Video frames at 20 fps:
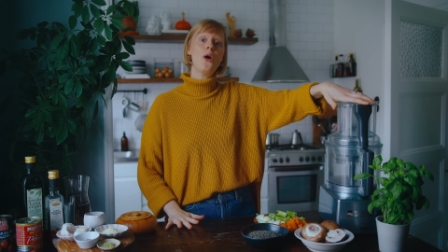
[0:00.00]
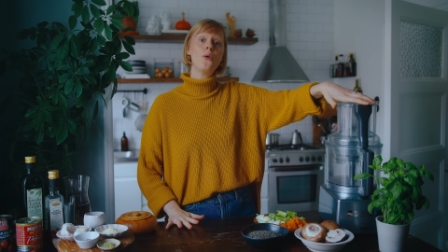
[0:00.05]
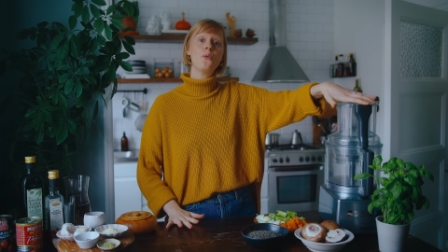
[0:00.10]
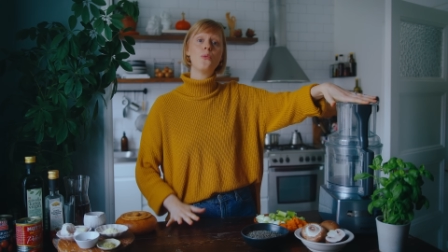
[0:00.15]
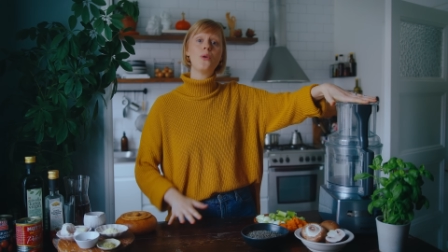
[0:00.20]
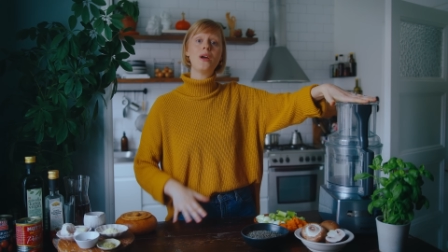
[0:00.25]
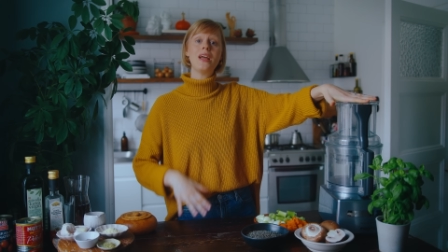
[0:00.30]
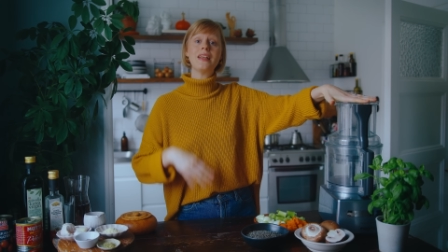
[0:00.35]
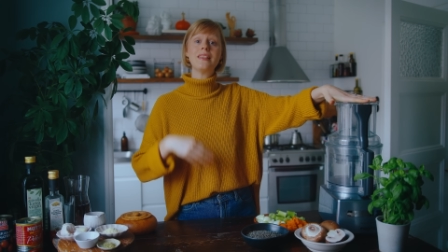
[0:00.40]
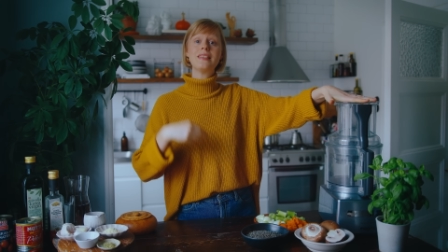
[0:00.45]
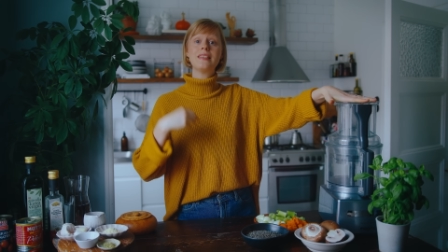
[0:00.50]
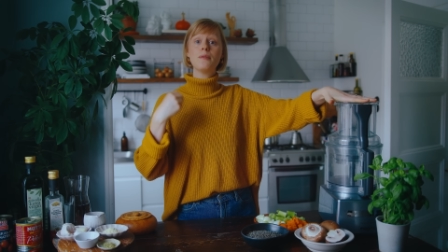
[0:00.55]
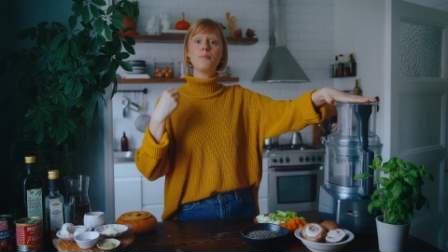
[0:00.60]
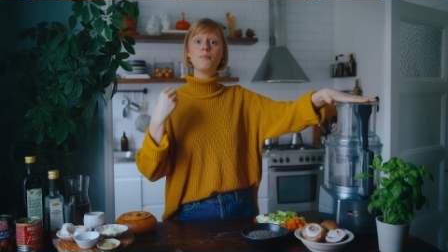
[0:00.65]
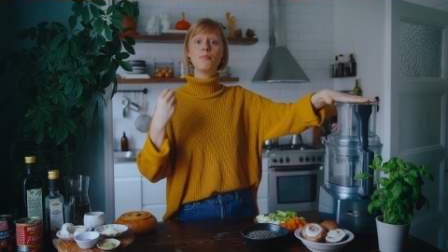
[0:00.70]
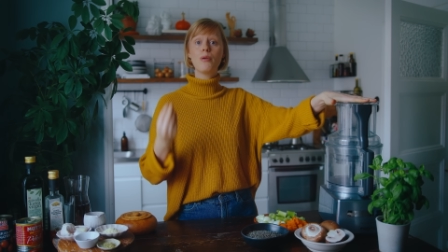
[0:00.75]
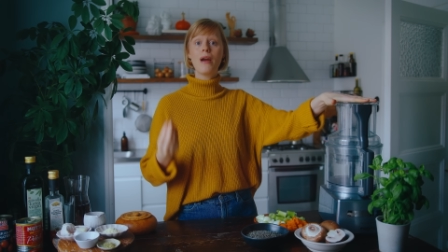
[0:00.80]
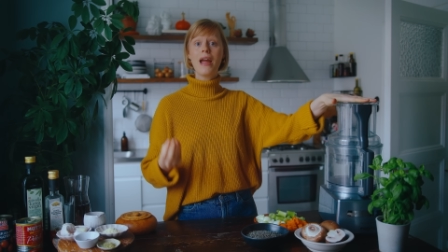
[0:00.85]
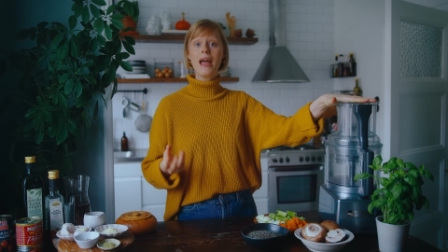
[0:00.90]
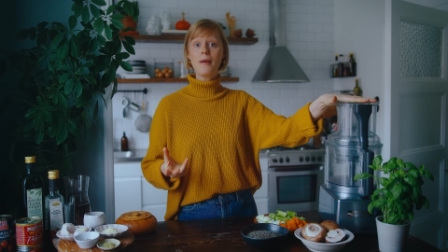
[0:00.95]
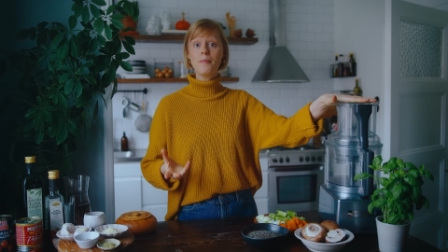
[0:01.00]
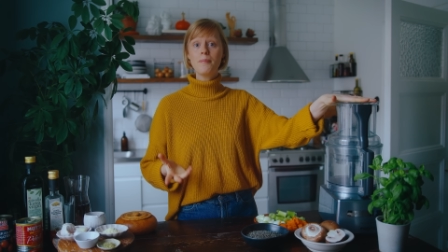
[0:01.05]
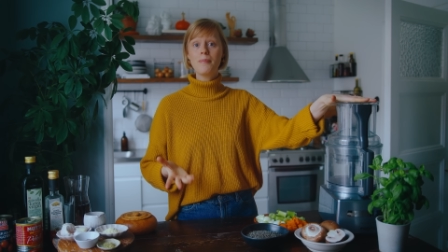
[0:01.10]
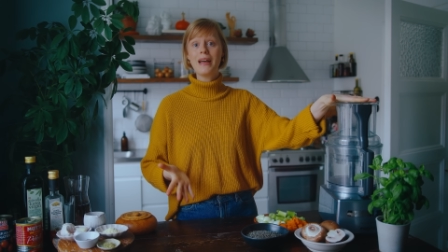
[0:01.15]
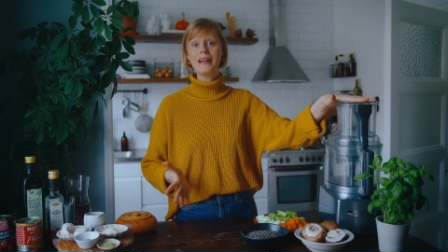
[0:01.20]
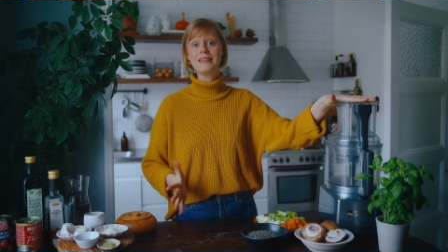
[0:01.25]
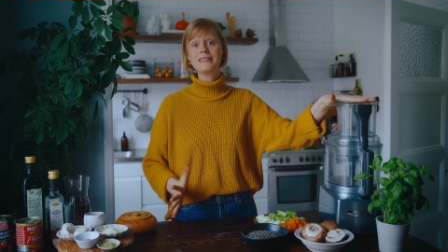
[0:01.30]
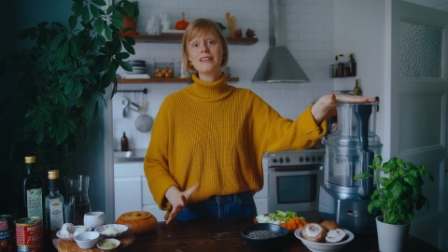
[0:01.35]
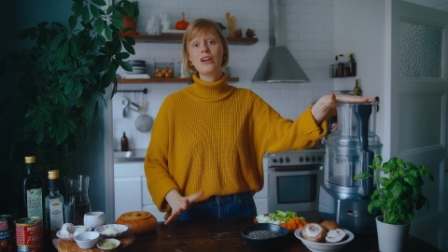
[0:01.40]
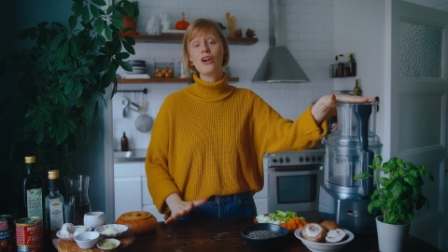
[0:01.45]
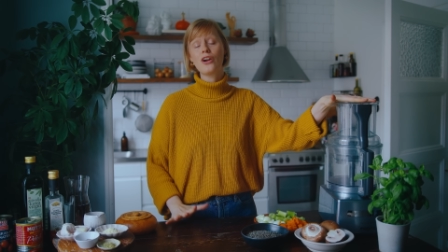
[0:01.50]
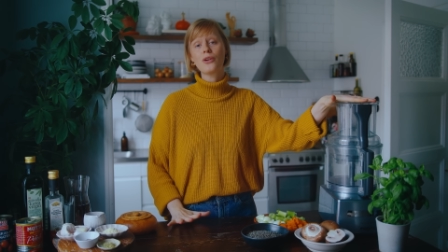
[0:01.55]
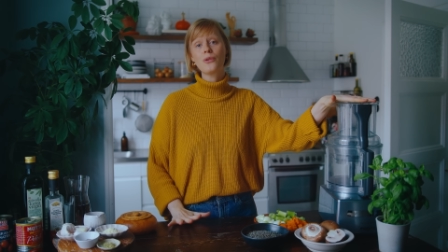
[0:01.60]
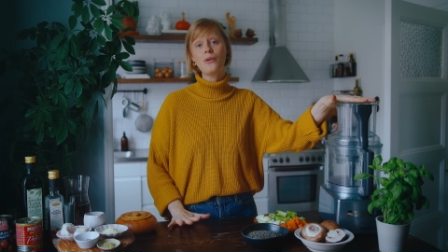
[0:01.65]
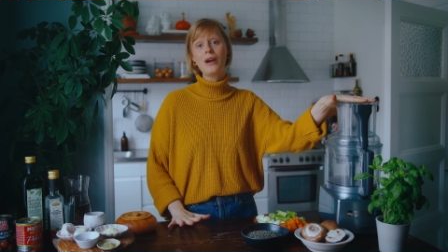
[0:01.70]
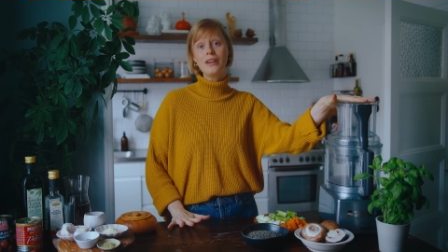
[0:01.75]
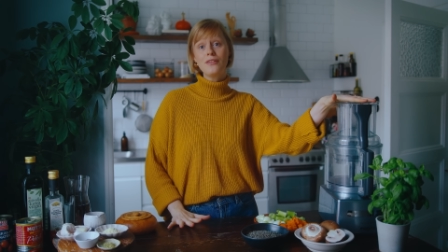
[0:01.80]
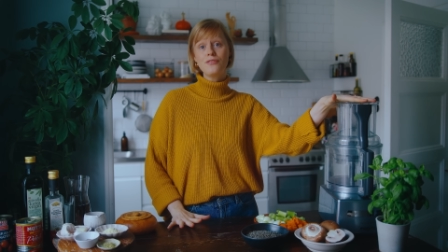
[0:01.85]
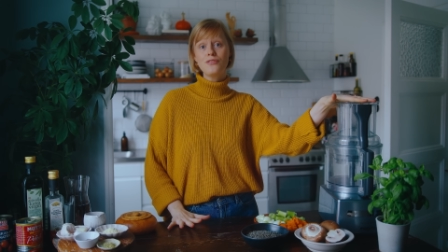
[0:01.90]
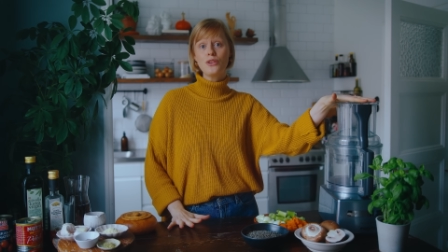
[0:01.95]
with the prep as there are
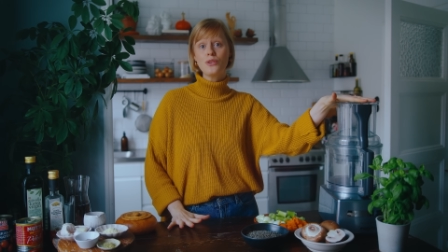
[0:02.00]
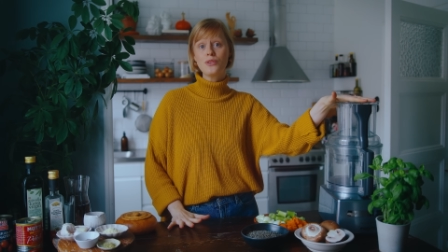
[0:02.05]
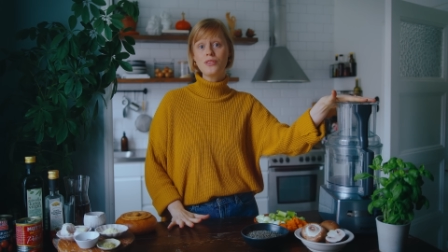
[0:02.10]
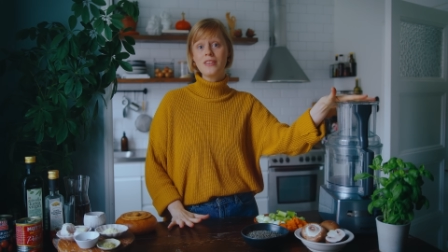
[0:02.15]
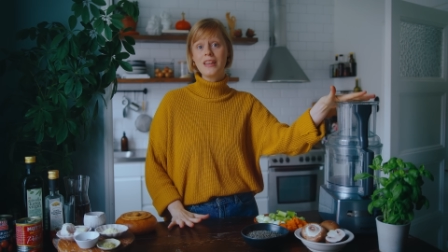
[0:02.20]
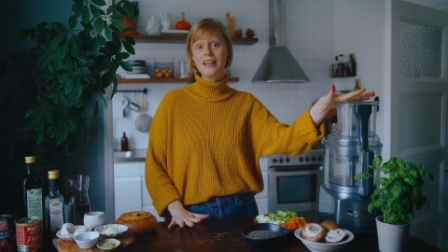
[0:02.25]
quite a few